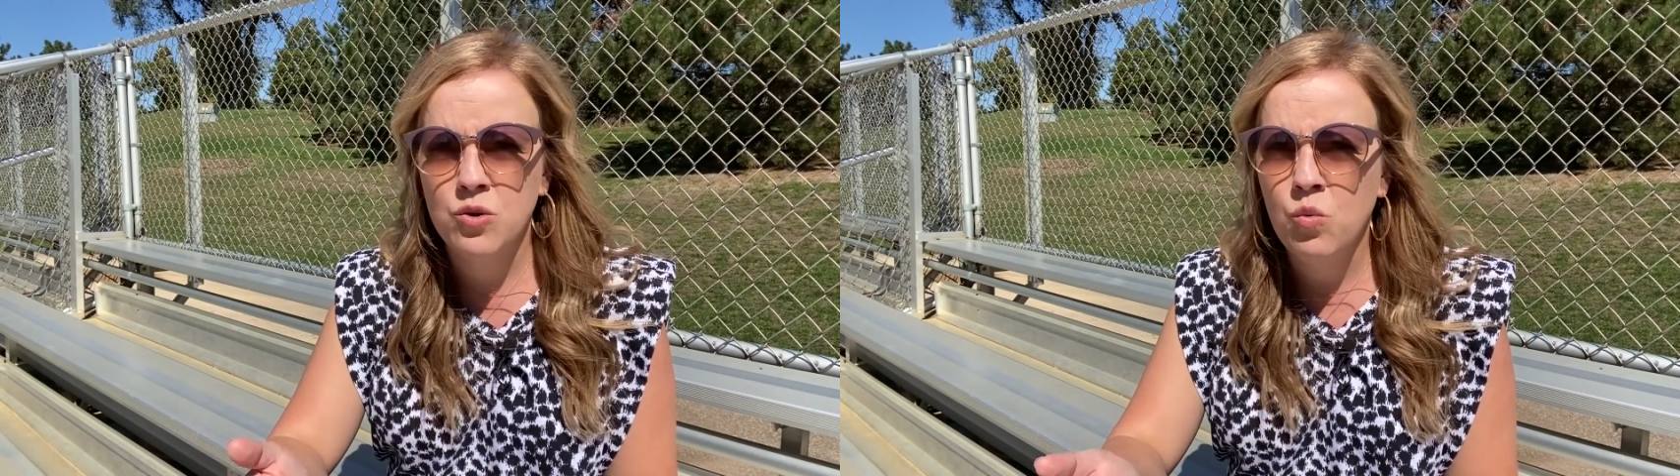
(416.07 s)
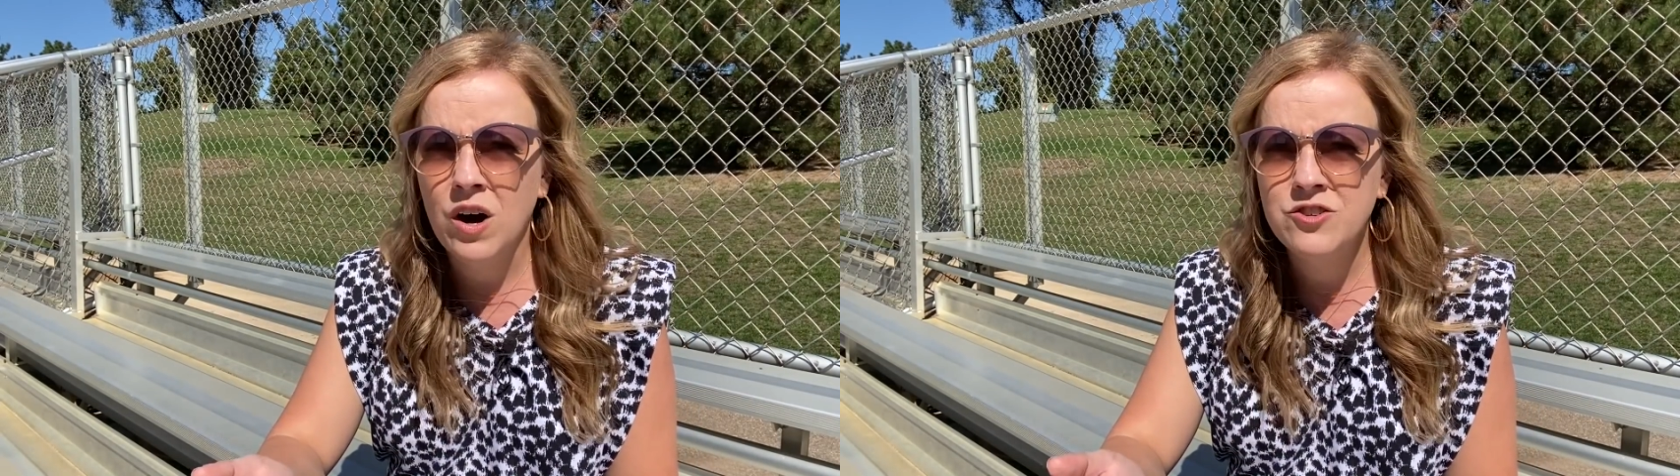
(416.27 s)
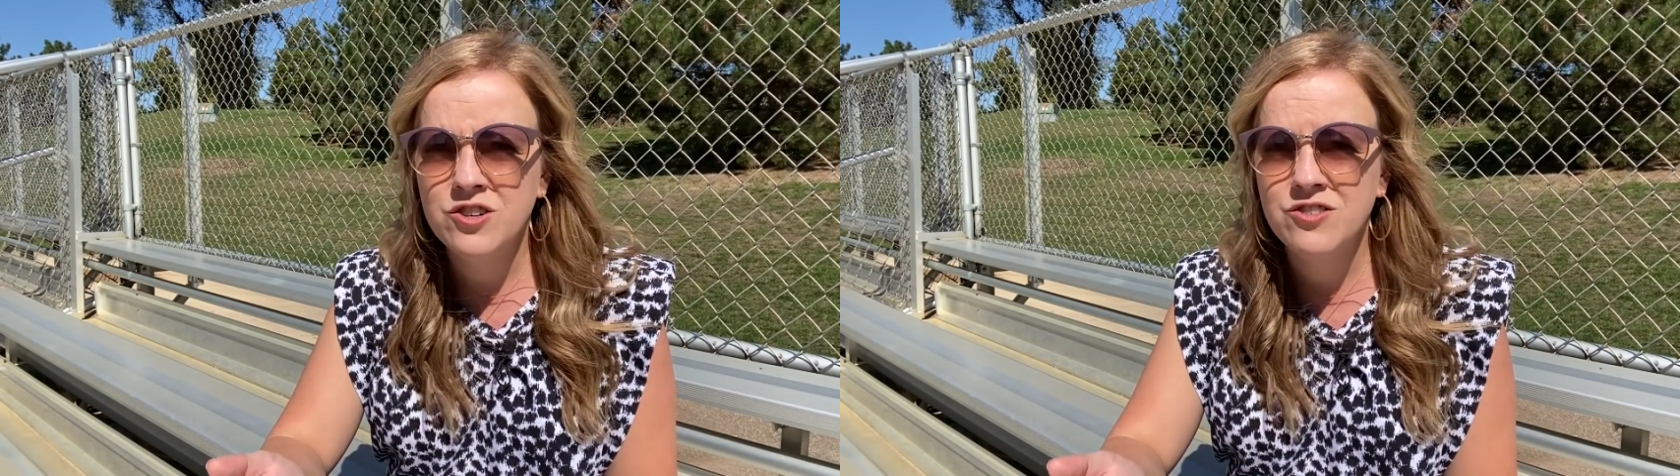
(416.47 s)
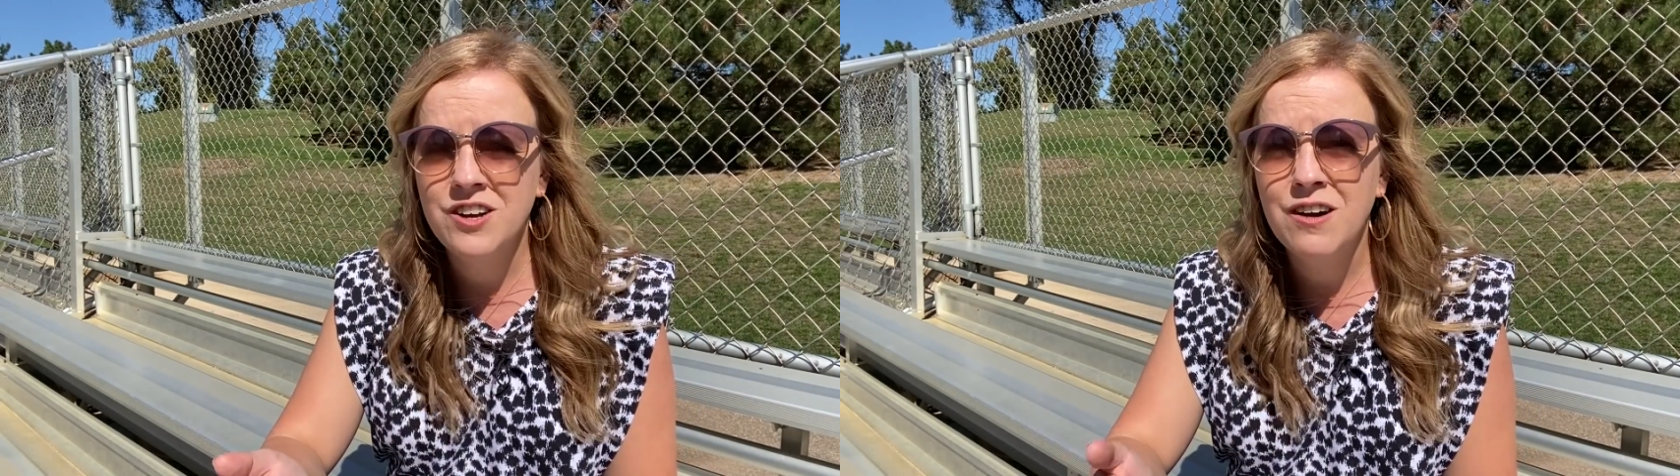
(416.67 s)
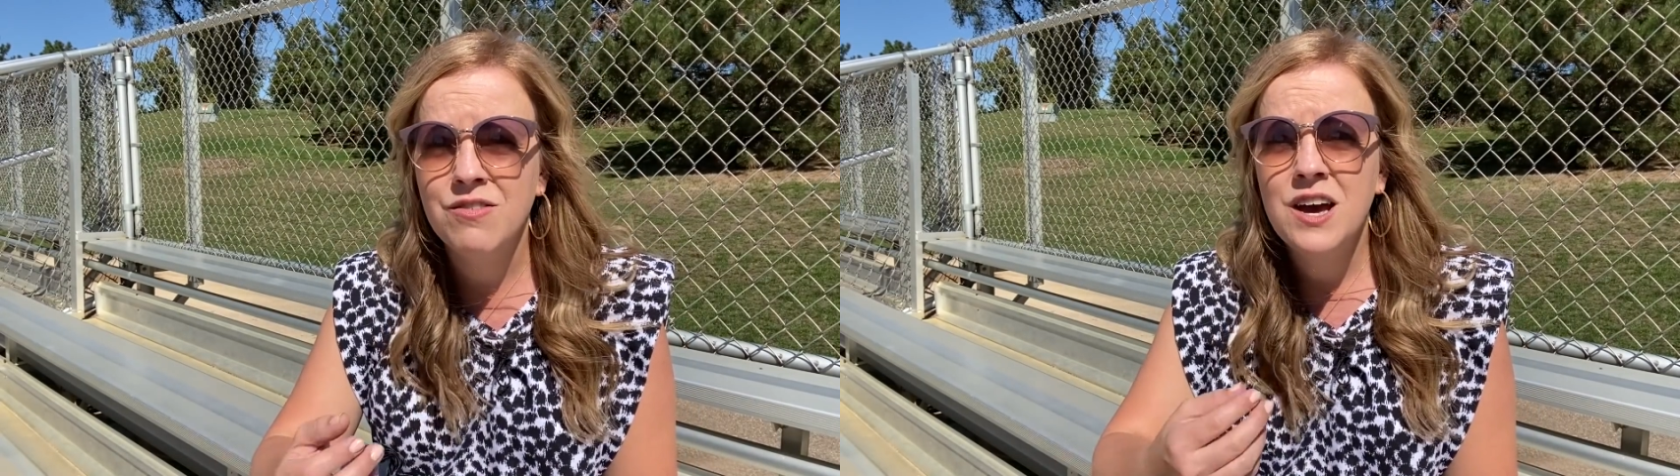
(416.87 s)
to watch your
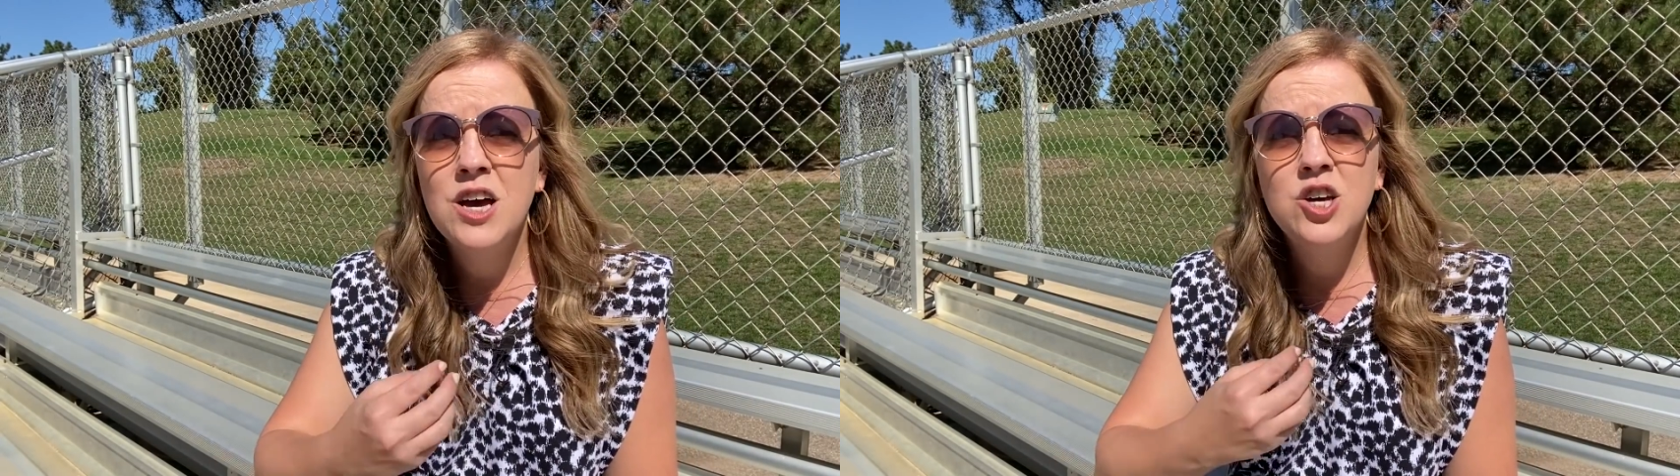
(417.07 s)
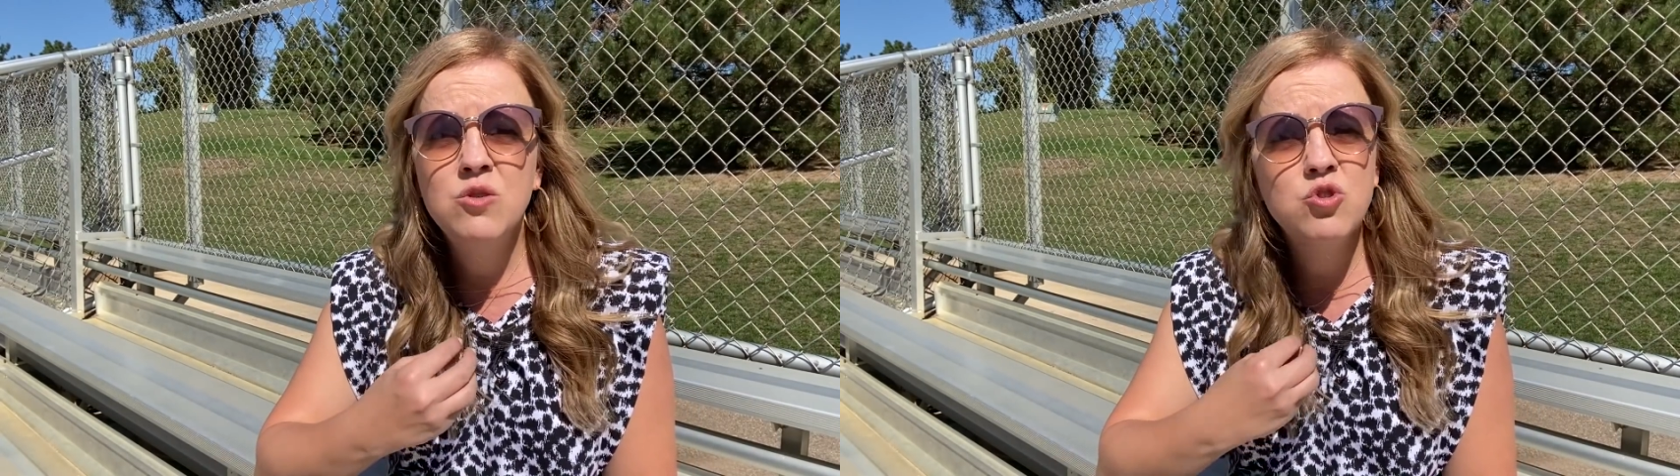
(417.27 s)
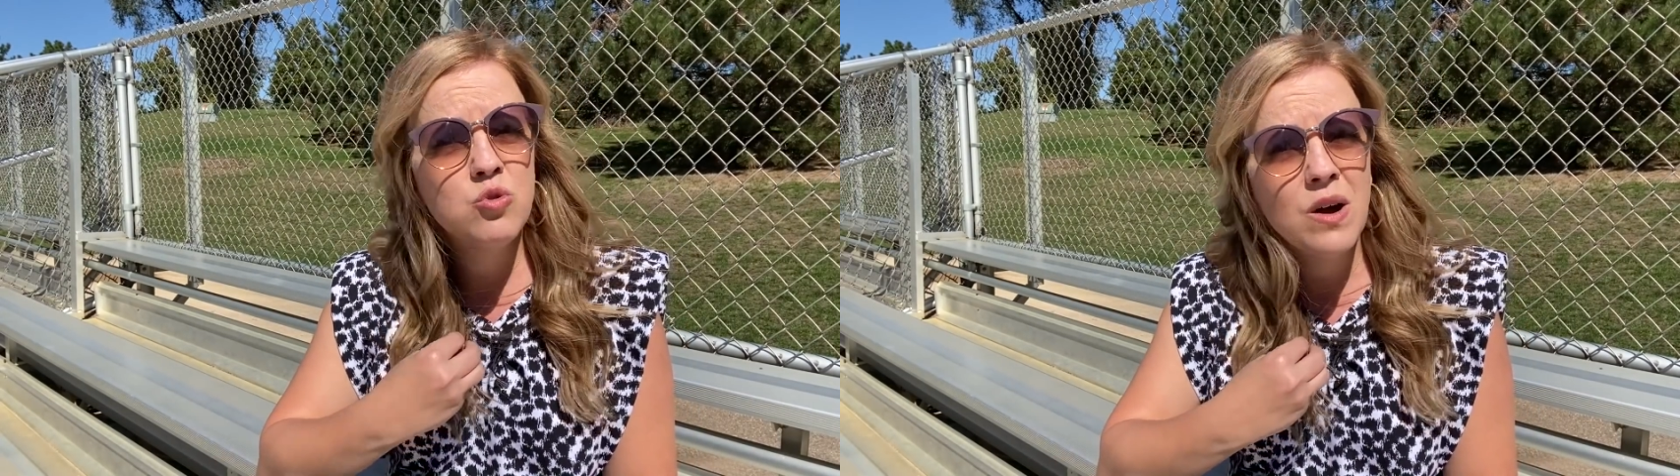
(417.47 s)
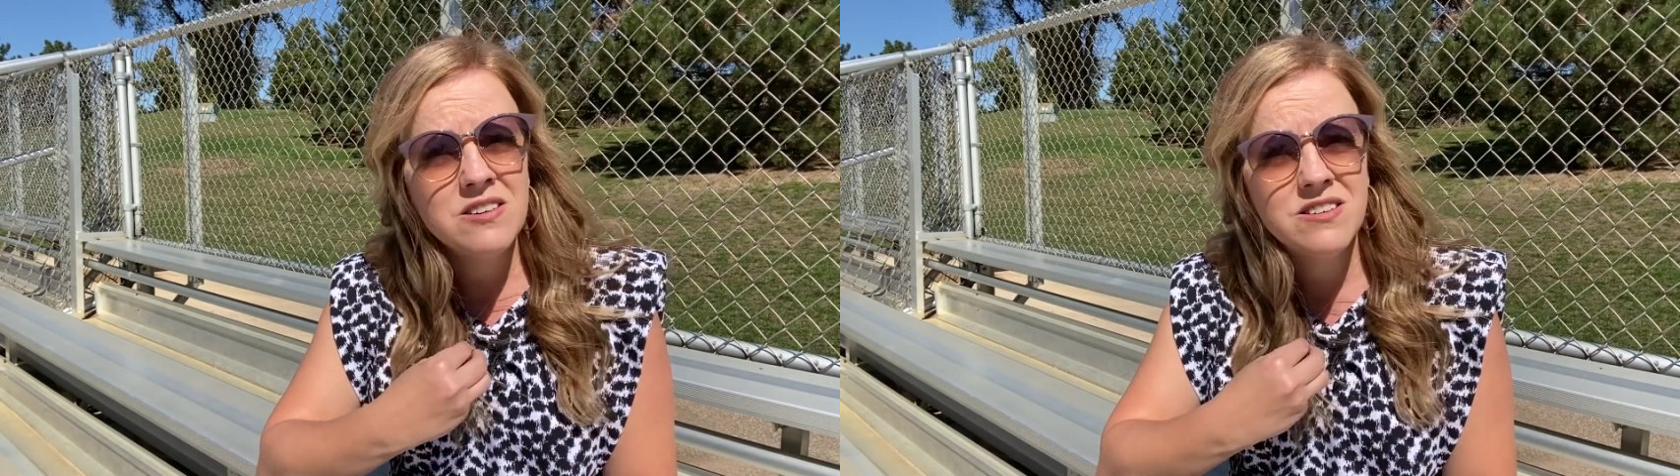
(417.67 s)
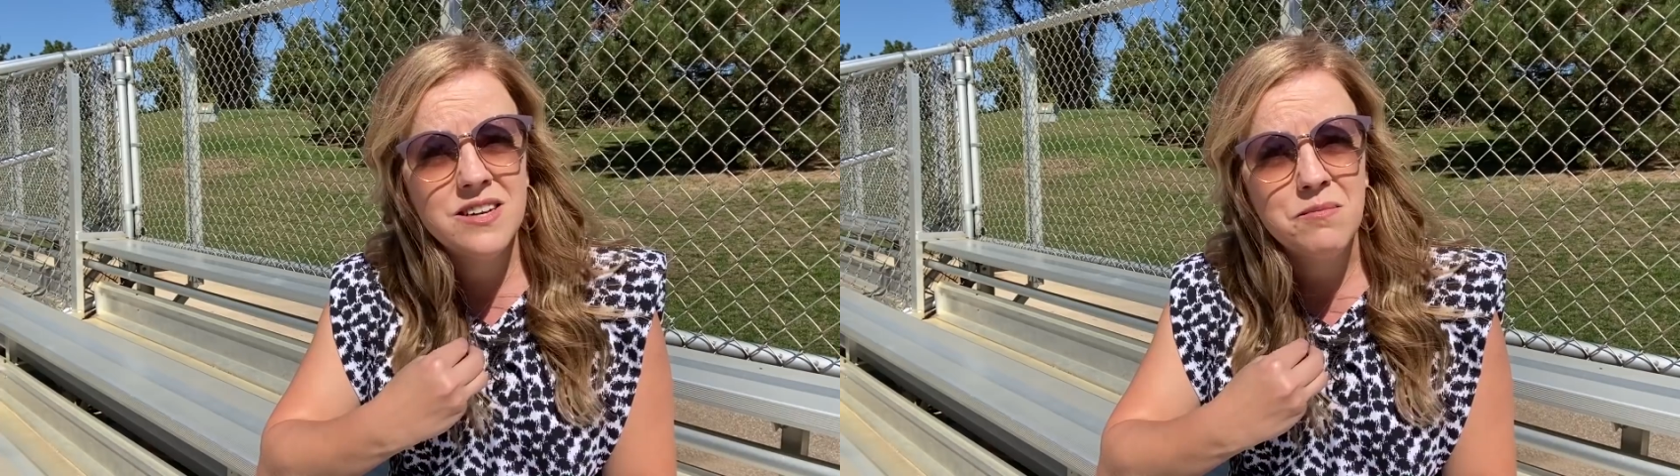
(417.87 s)
stuff. You
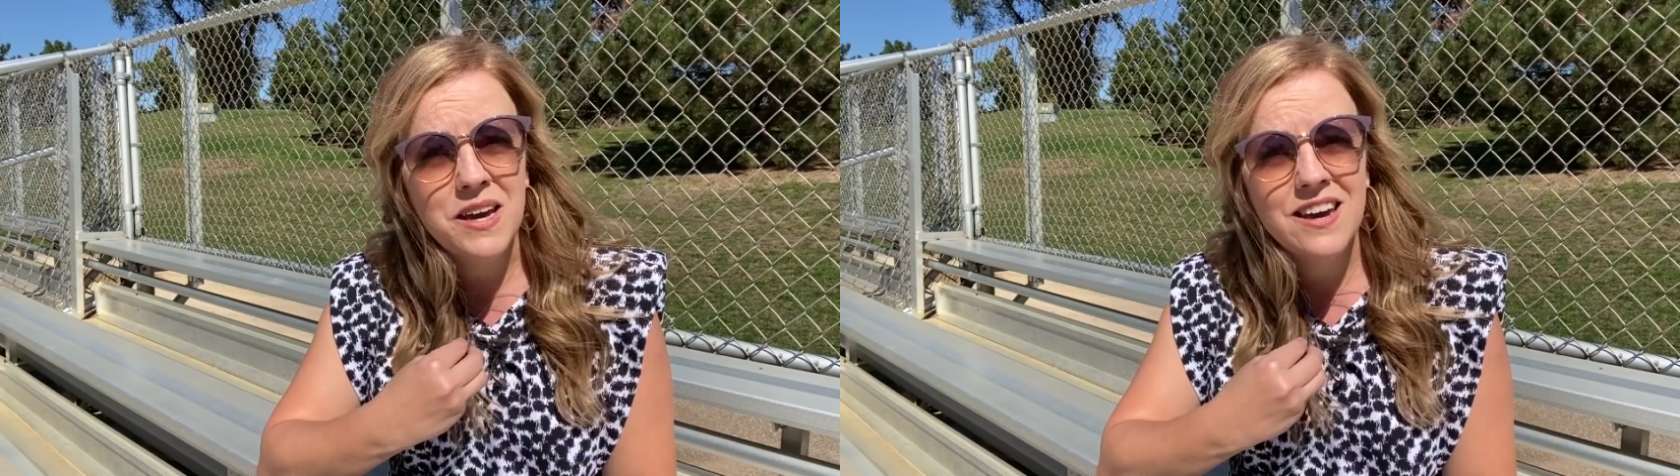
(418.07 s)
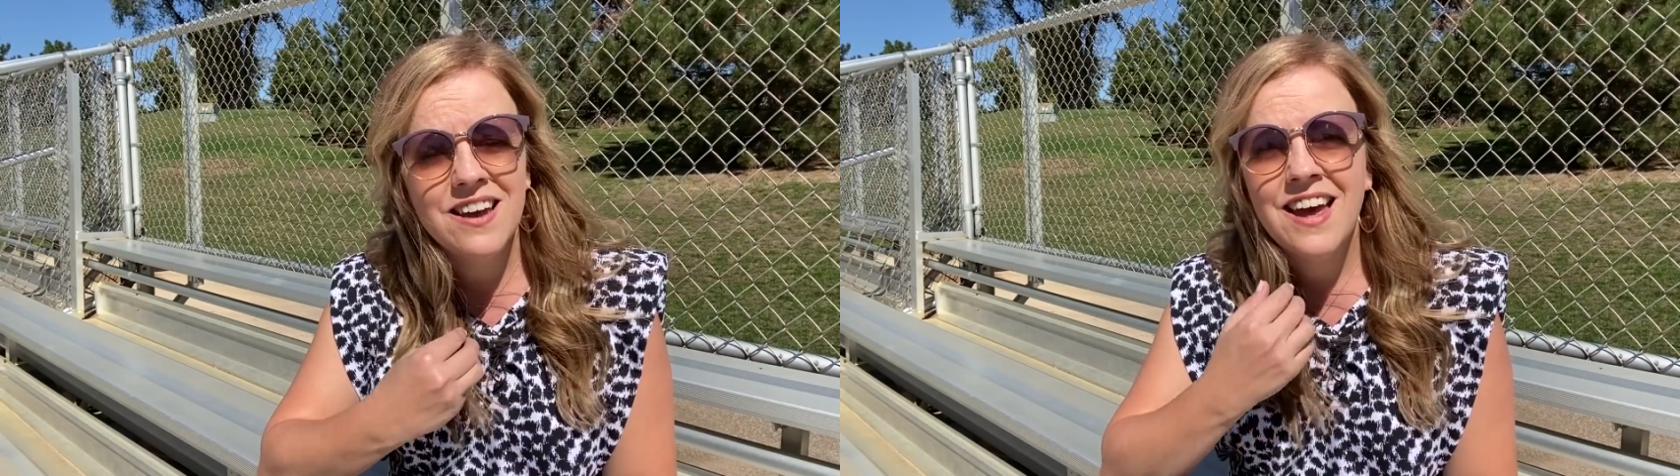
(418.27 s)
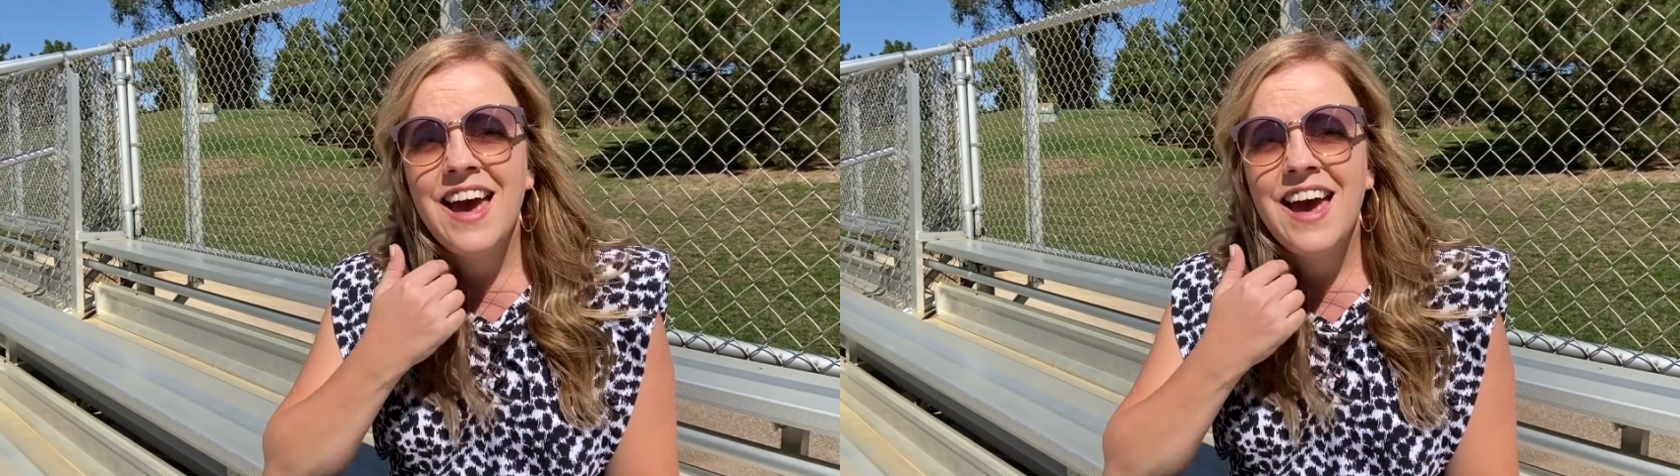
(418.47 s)
trusted me.